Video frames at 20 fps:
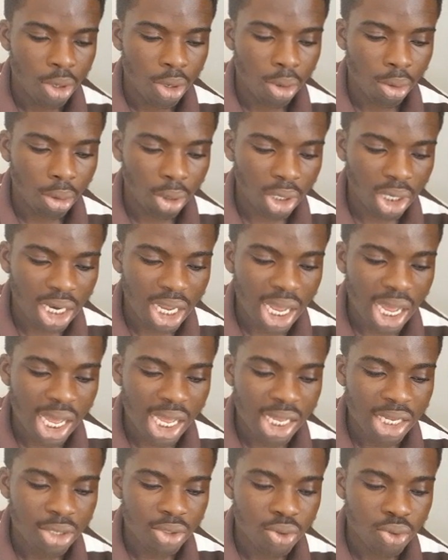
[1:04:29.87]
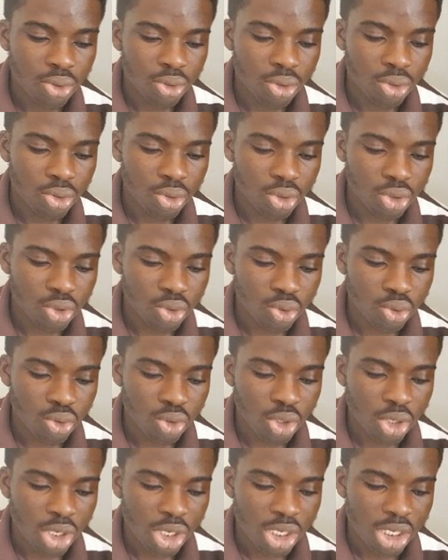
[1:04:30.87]
What do the higher nodes do?
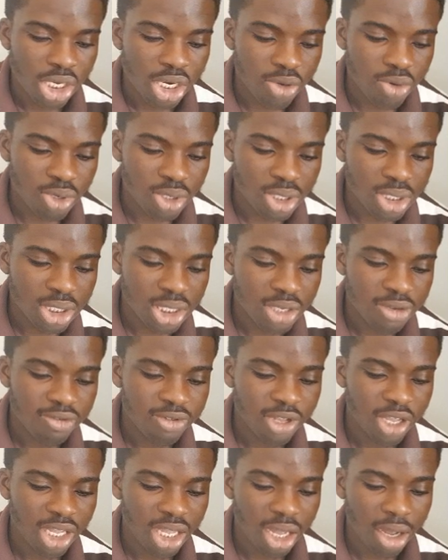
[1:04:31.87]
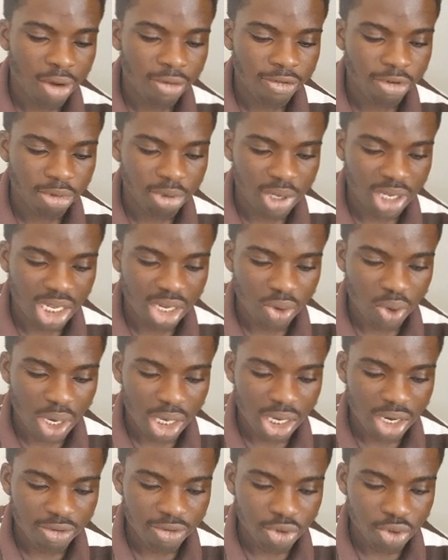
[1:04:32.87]
They receive data from the lower
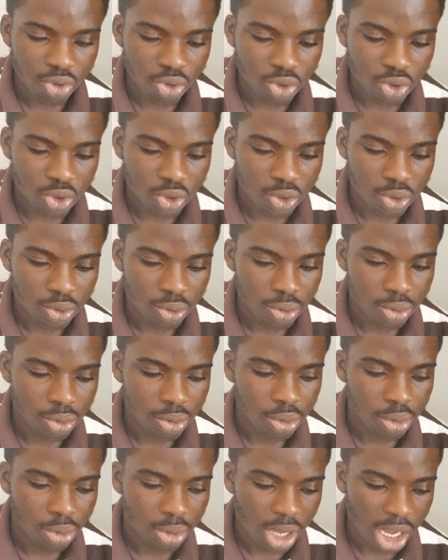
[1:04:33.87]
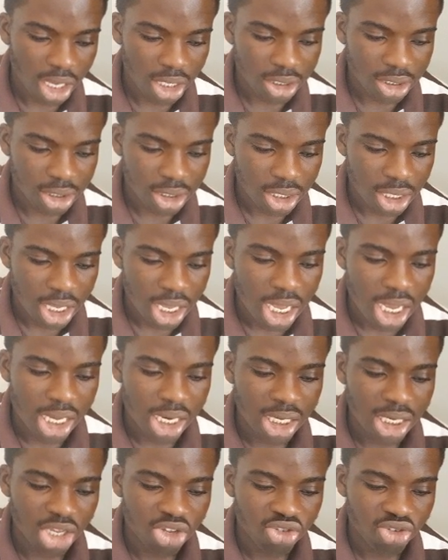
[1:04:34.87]
level nodes, right?
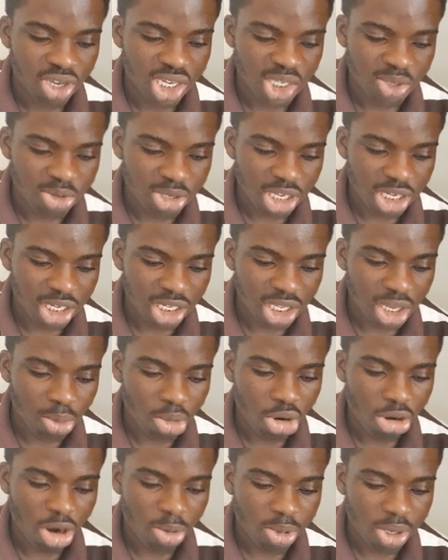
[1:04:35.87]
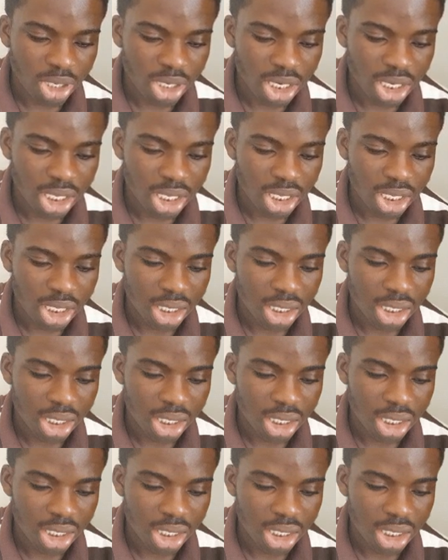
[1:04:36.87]
And they transmit the data more rapidly